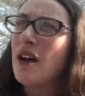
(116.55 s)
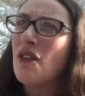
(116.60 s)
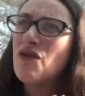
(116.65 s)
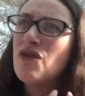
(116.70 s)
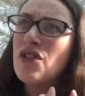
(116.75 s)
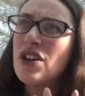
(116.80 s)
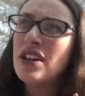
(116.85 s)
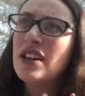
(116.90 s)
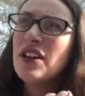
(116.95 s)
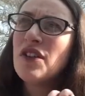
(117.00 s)

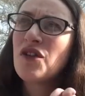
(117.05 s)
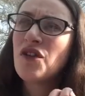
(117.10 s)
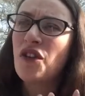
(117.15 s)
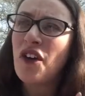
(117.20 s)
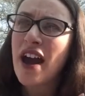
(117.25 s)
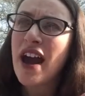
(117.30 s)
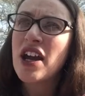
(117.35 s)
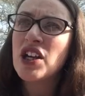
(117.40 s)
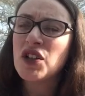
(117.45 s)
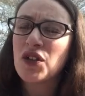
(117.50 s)
really
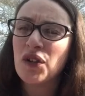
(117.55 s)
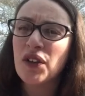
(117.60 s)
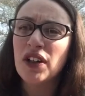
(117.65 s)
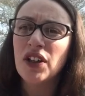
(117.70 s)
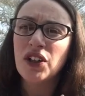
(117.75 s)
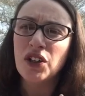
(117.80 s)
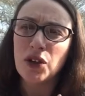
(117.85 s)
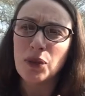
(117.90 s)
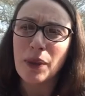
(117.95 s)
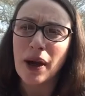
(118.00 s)
fresh feel
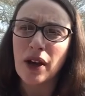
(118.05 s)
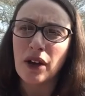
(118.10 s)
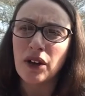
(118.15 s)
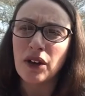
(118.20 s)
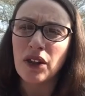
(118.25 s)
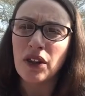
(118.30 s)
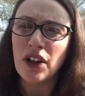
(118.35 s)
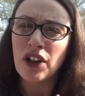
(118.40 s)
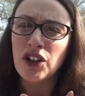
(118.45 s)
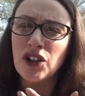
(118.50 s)
in your
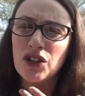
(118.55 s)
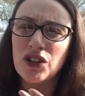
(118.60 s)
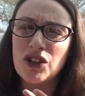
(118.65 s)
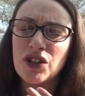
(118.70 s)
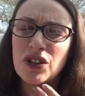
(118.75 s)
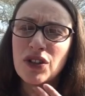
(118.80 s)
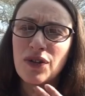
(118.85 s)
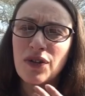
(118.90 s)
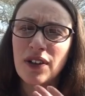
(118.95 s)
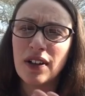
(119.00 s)
mouth, and you
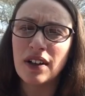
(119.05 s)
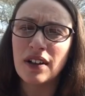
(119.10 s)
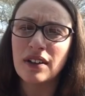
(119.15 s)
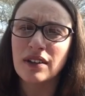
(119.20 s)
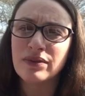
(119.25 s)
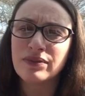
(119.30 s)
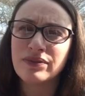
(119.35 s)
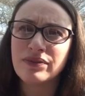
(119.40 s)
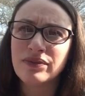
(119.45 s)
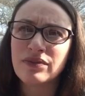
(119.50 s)
just
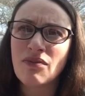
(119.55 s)
feel